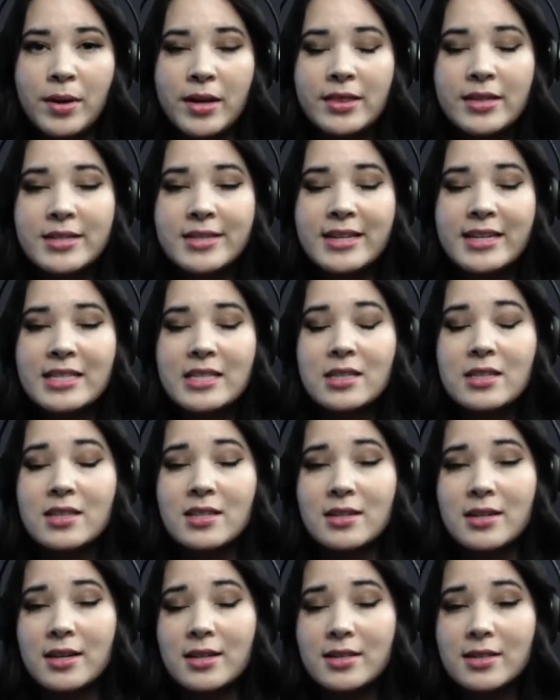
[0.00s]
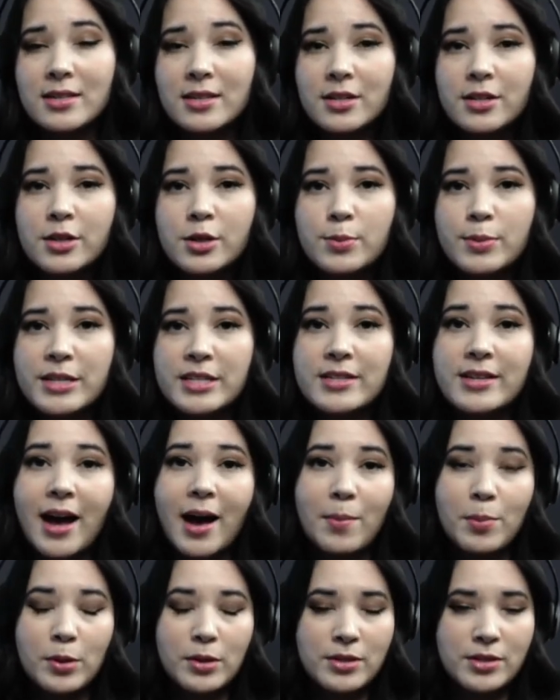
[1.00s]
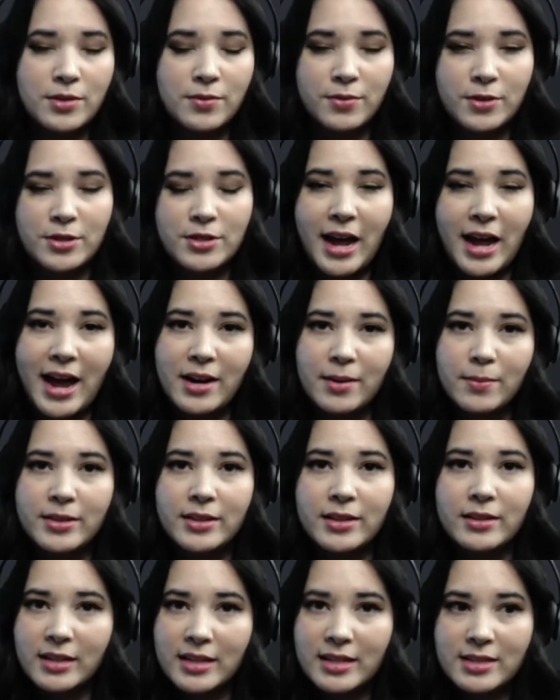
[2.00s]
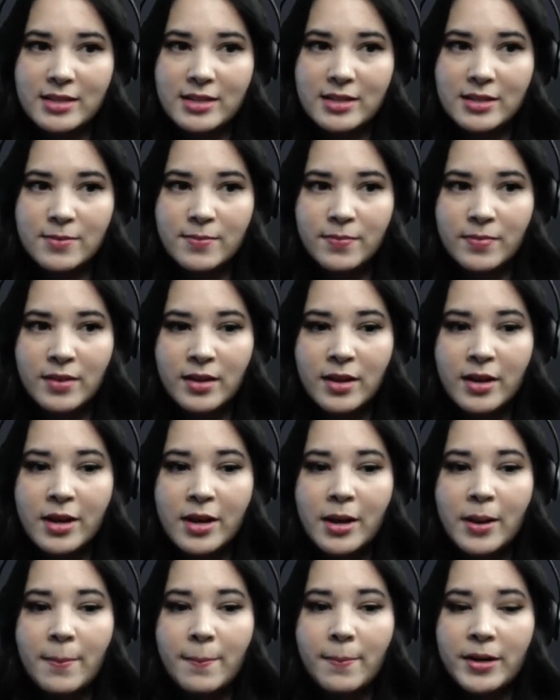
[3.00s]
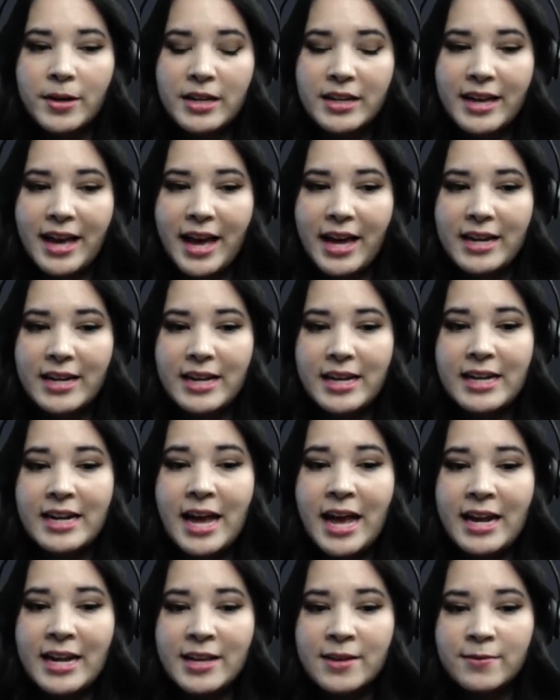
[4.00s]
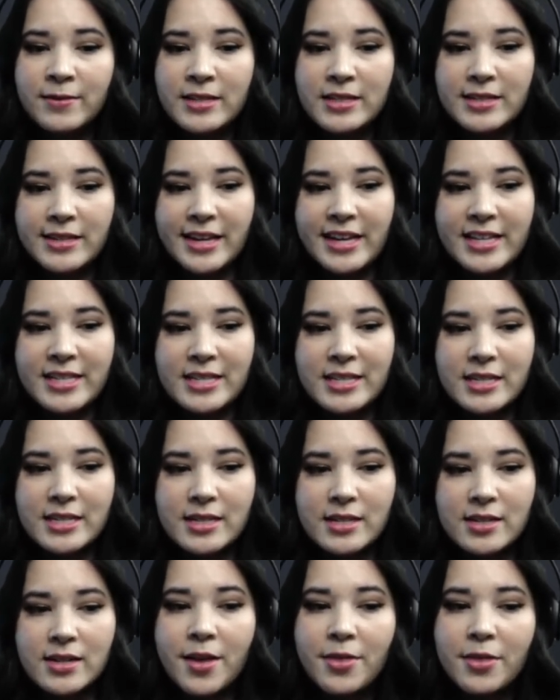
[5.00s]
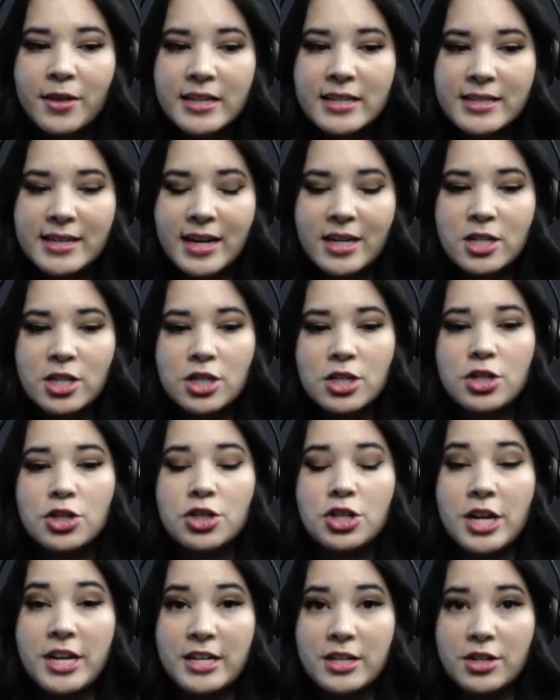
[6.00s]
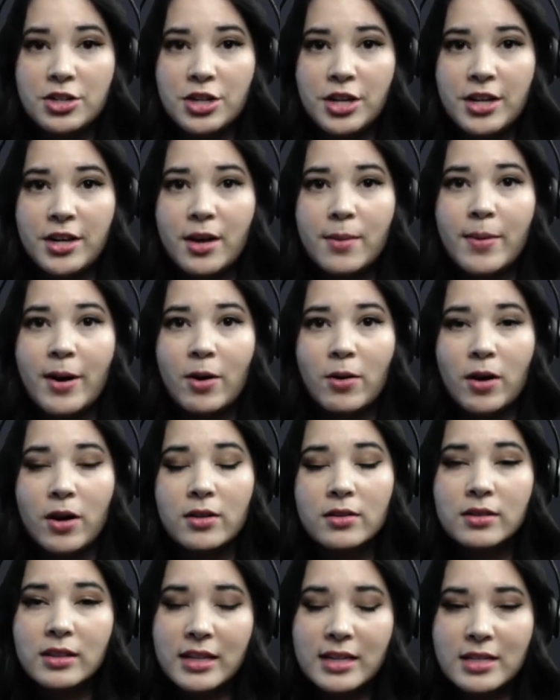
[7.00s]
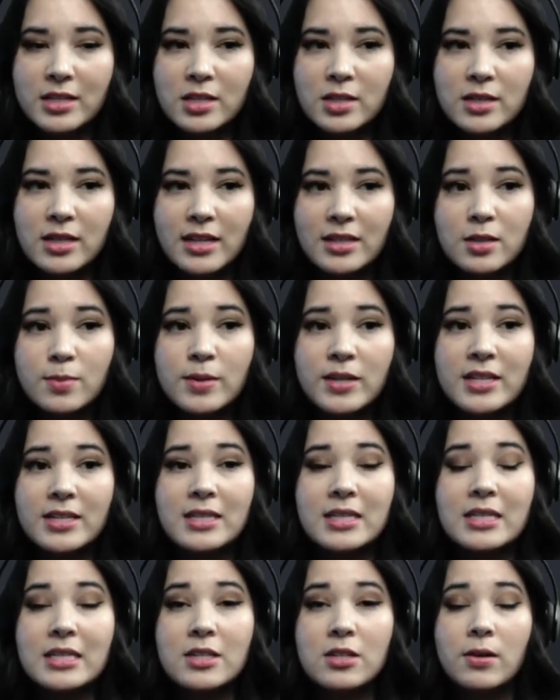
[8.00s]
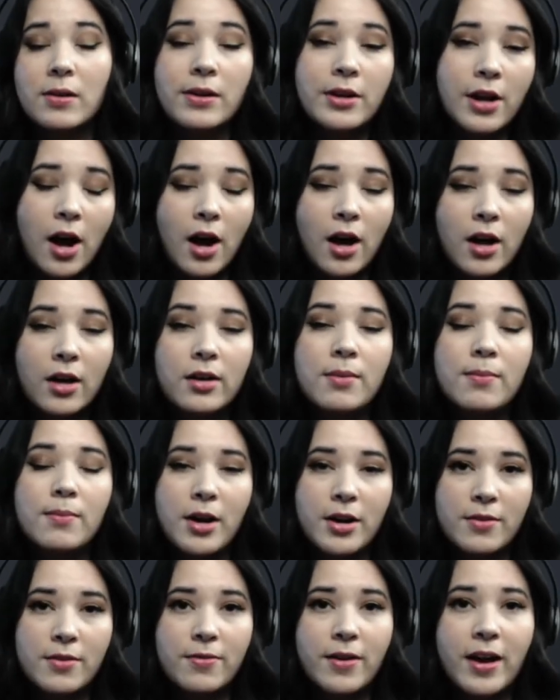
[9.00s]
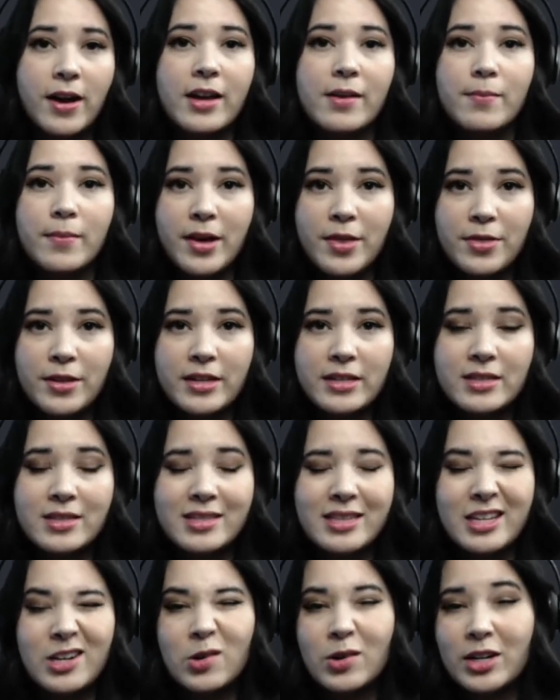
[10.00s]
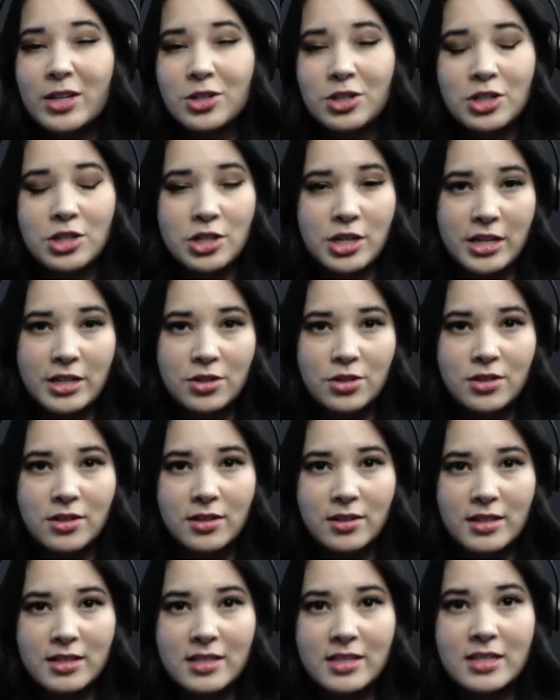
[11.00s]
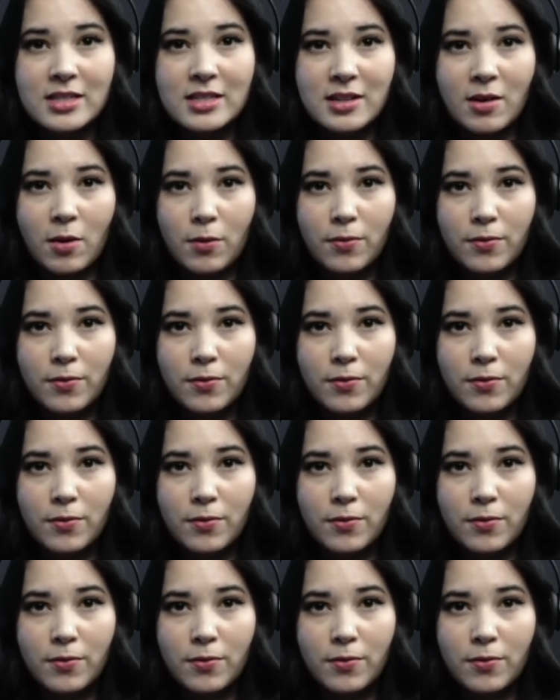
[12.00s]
In this case, it's index 0 because apple is the first item in the list. But again, in any of these cases, nothing is actually changing about our list. That's because these are non-modifying methods. They don't actually change the list itself.